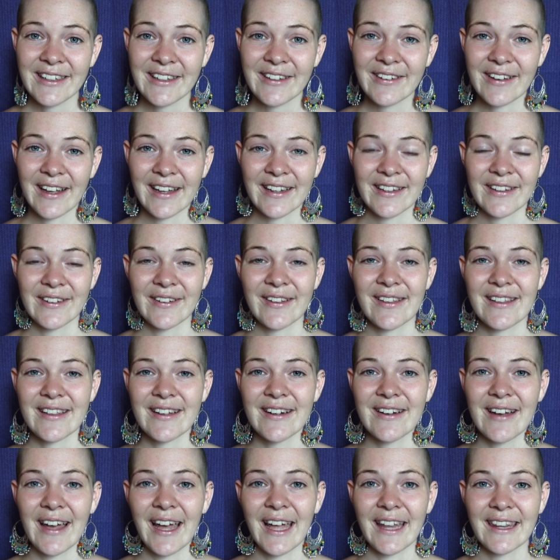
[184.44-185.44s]
you can do
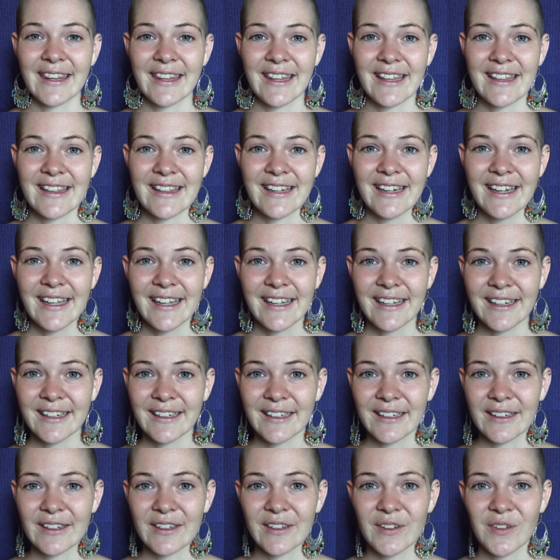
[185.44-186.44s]
so at this
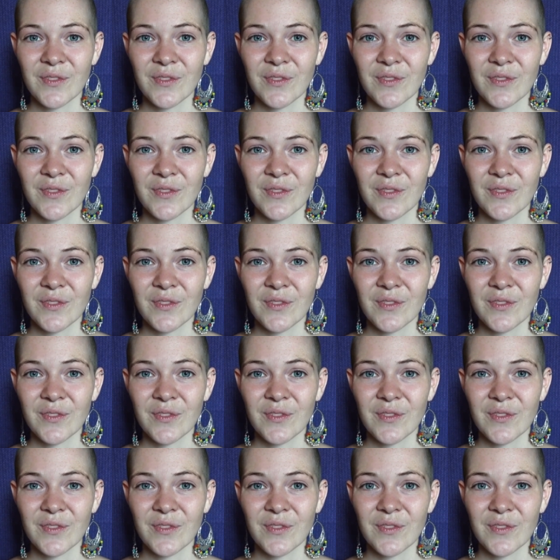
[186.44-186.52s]
link.